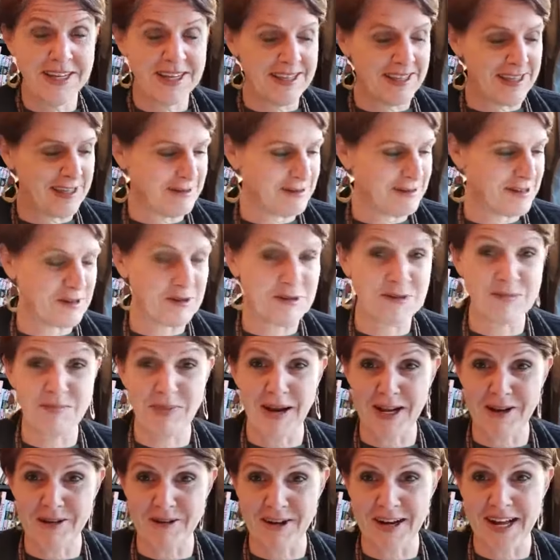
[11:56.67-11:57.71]
There was a good 1.5
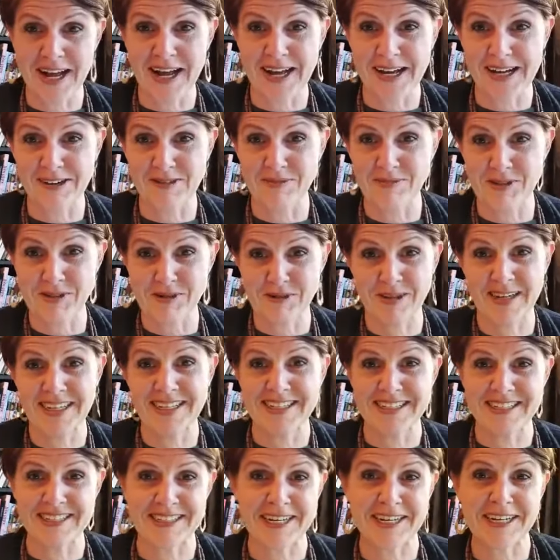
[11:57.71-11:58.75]
meters between
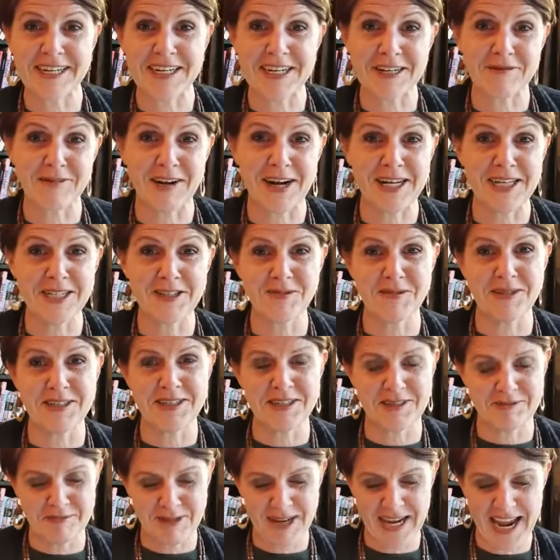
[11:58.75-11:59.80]
the seating arrangements,
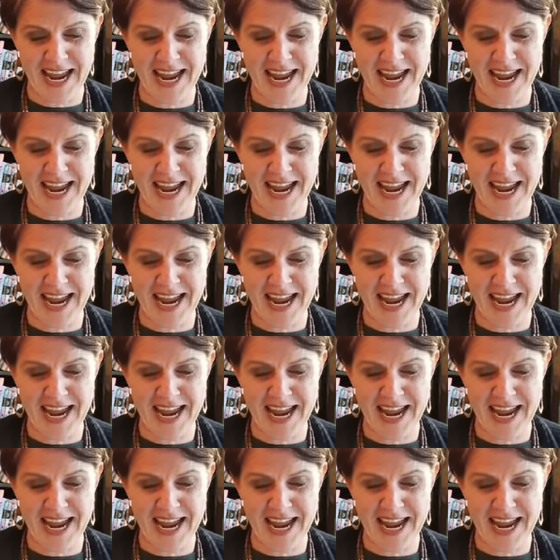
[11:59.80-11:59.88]
and we had